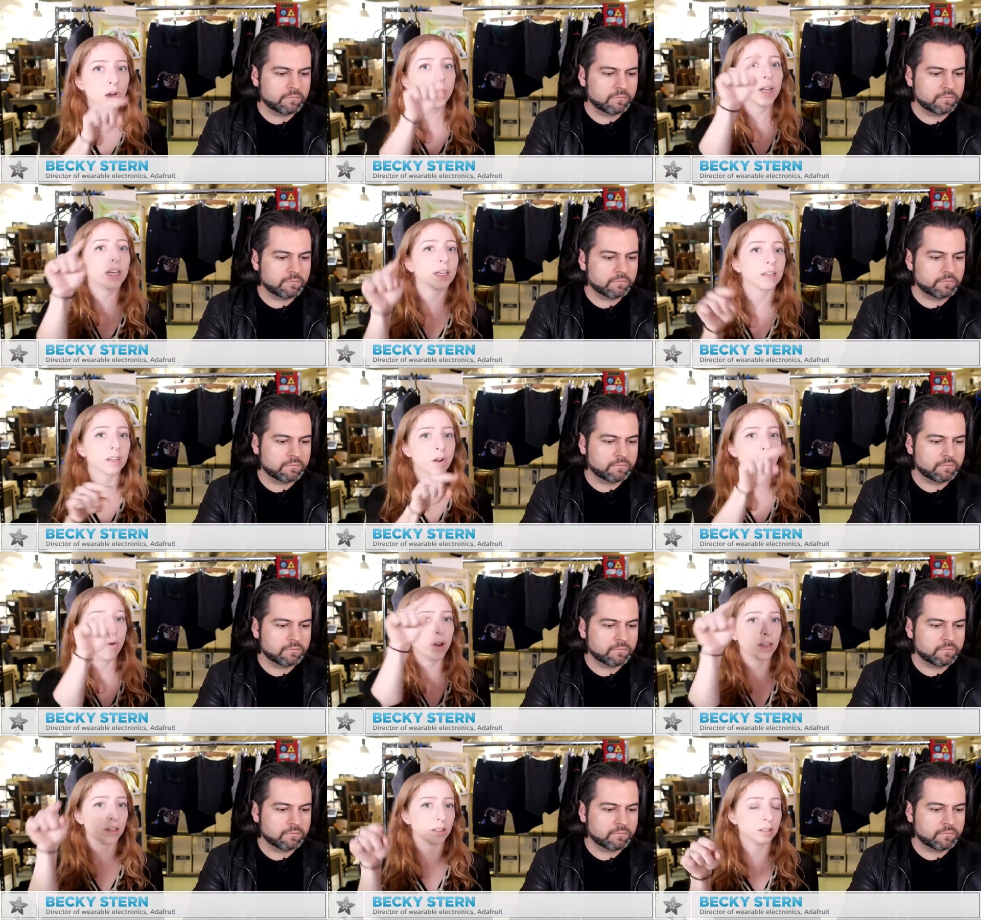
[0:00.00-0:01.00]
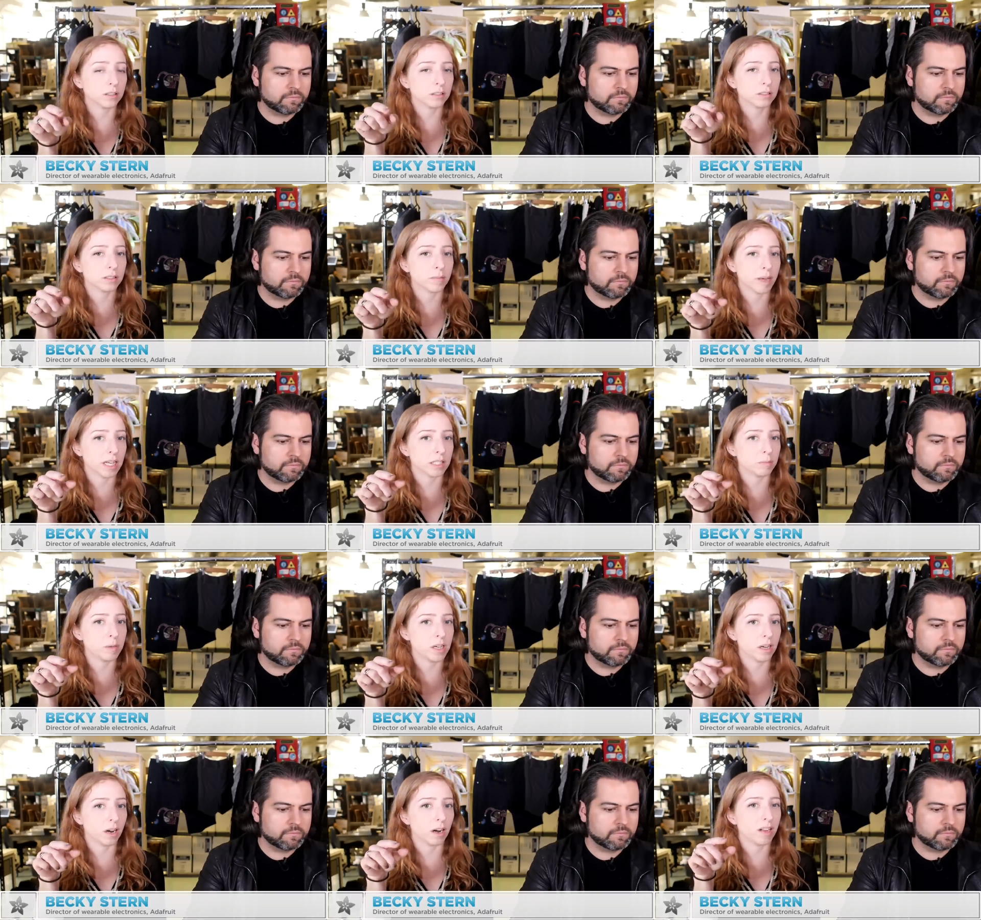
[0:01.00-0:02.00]
Speaker 1: it in a coil to make a speaker,
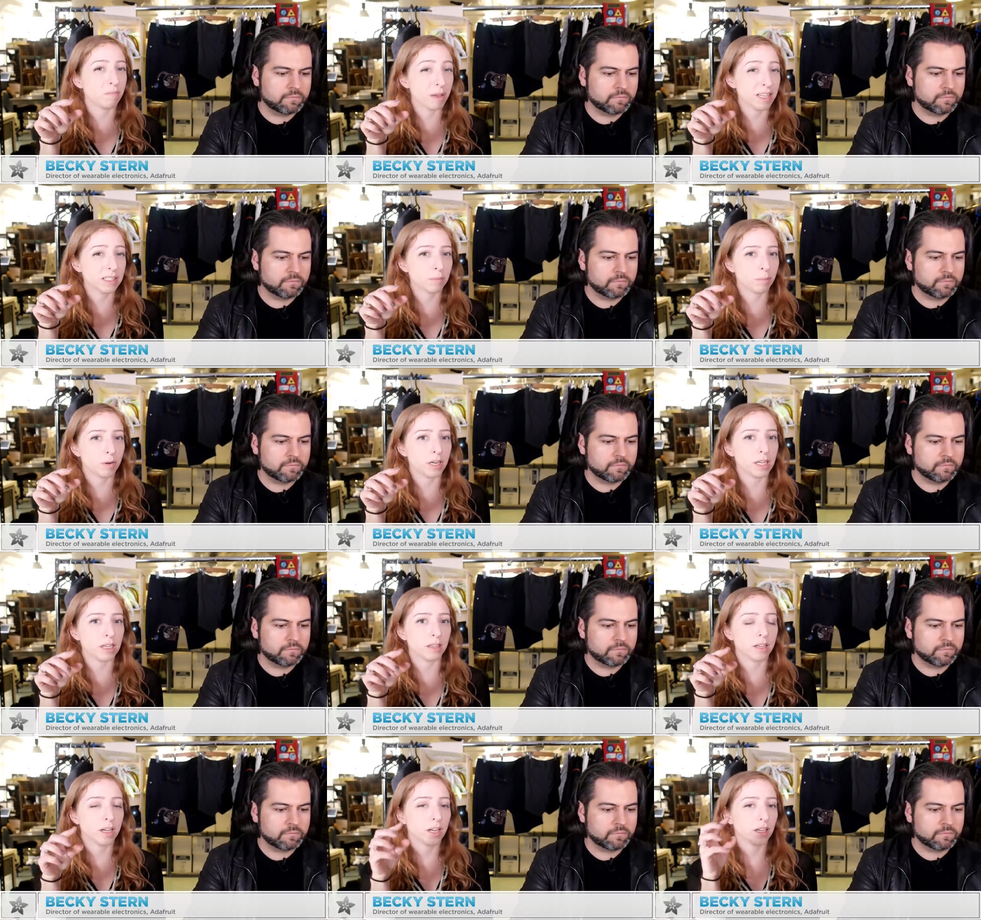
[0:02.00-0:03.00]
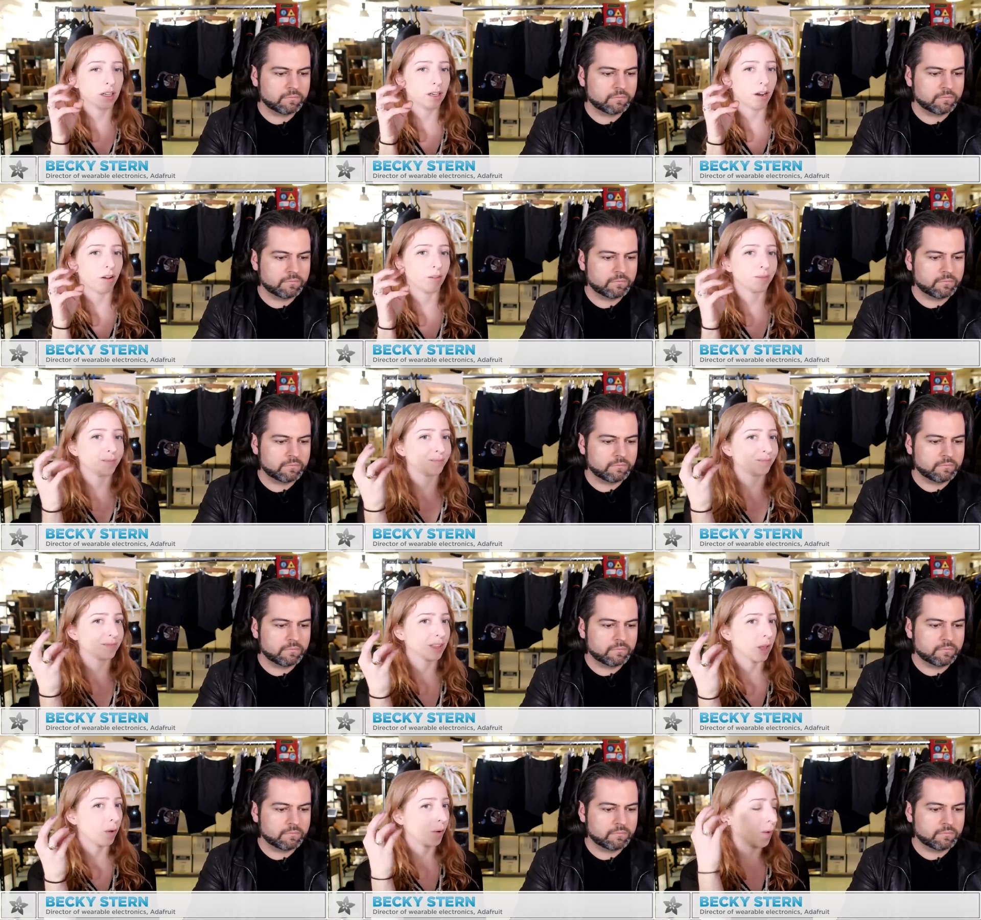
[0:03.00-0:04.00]
it makes a pretty, you know, low
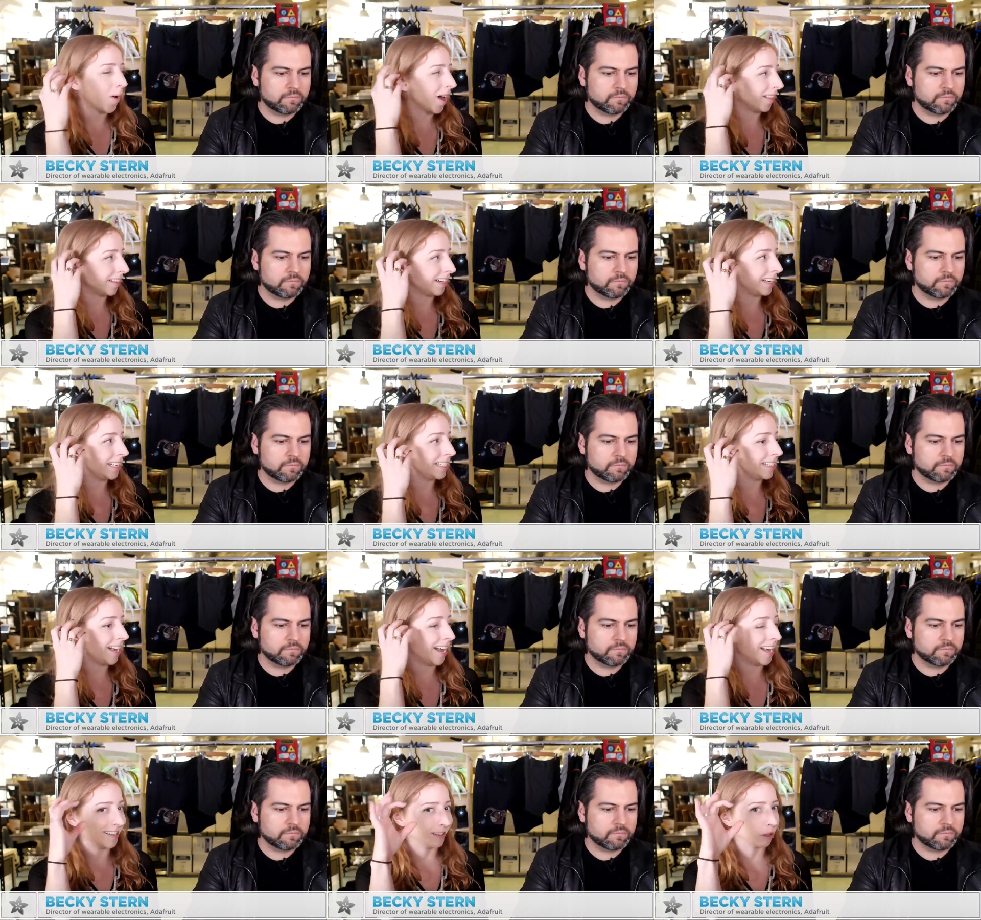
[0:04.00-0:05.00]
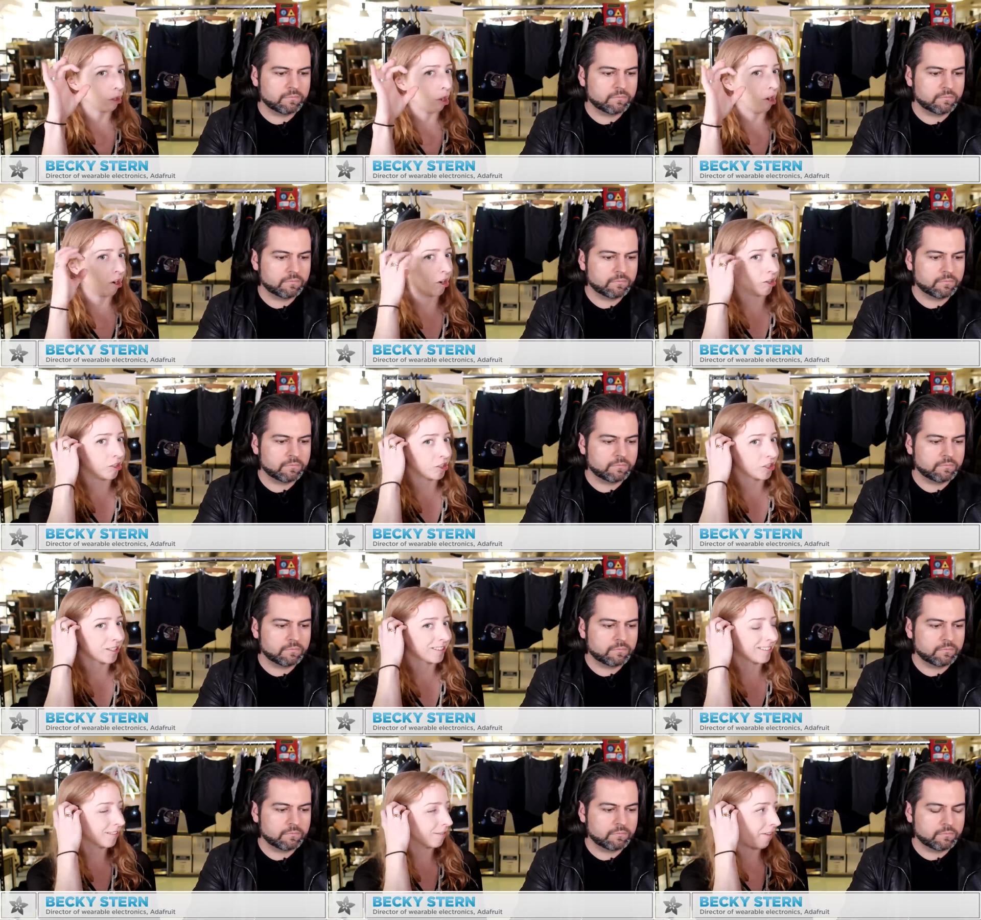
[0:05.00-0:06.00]
quality and large
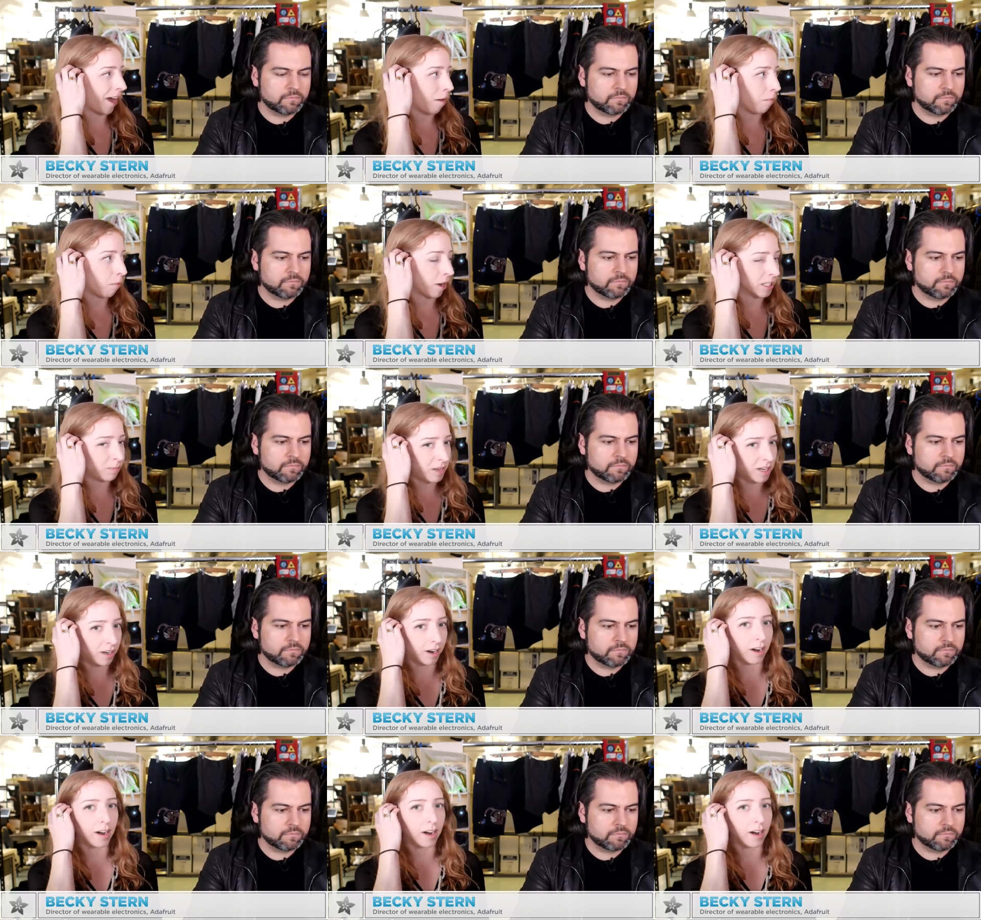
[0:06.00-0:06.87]
fabric speaker.